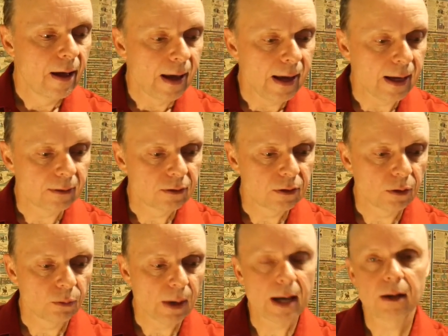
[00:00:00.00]
It's
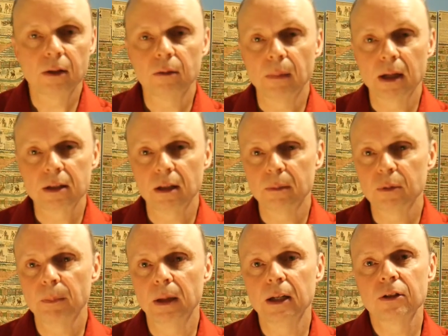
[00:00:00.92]
the radical
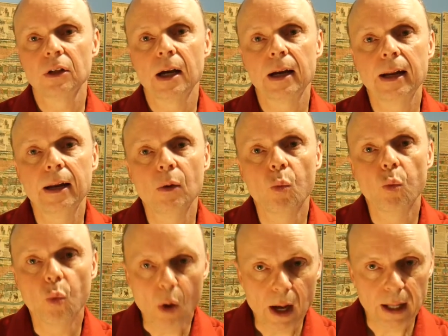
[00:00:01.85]
Muslims, but it's not any
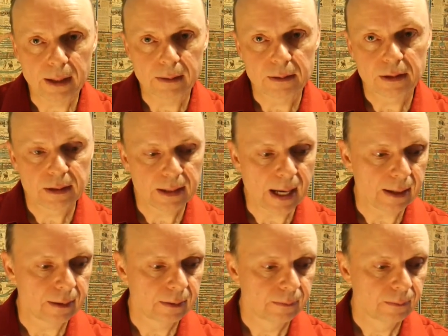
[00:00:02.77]
one
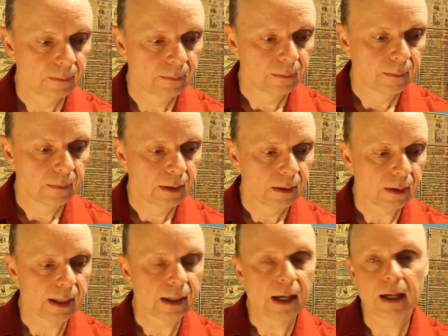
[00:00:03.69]
set,
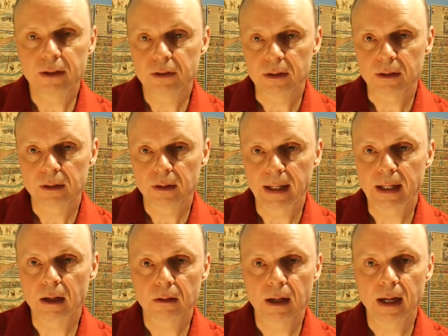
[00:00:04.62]
like ISIS,
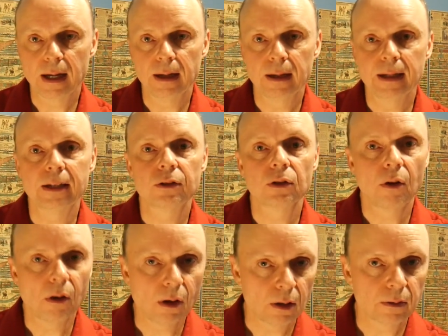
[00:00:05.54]
like Al-Qaeda. It's
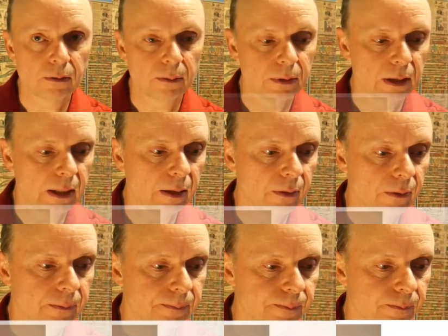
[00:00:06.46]
all of them
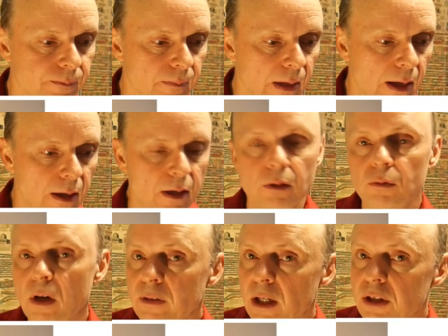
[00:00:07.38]
together.
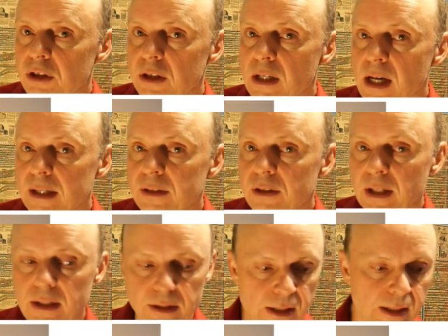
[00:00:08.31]
Revelation
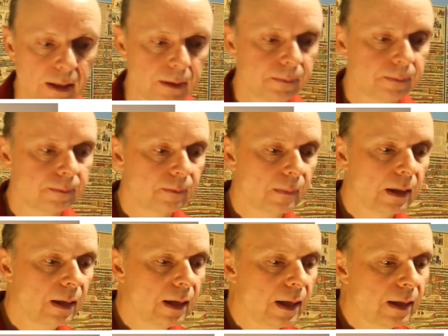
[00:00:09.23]
9:16.
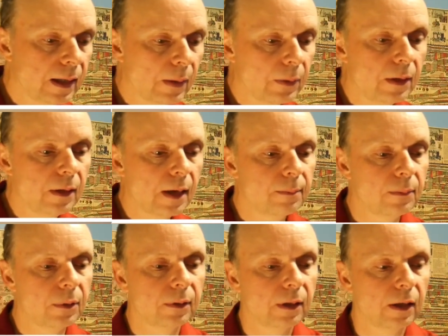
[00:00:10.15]
Now the
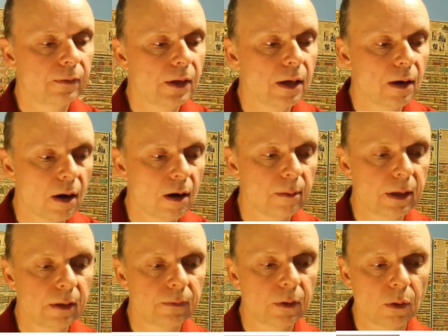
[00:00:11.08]
number of the
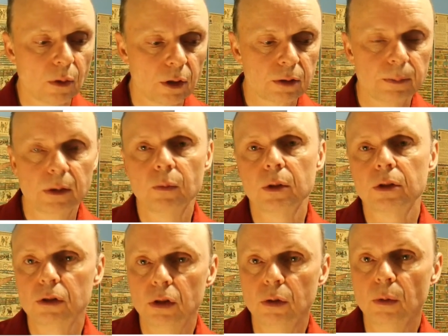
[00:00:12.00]
army of the horsemen was
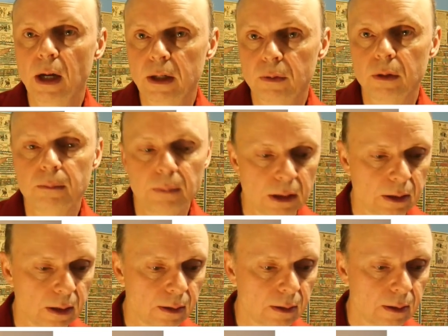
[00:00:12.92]
200
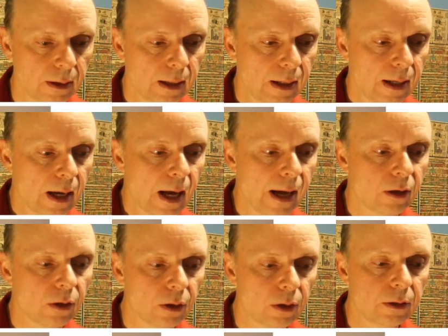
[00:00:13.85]
million. I
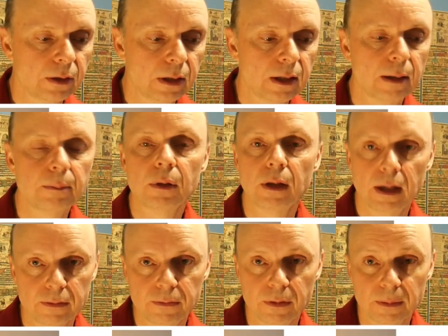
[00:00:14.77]
heard the number
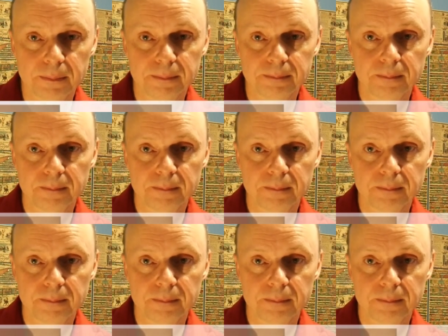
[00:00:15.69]
of them.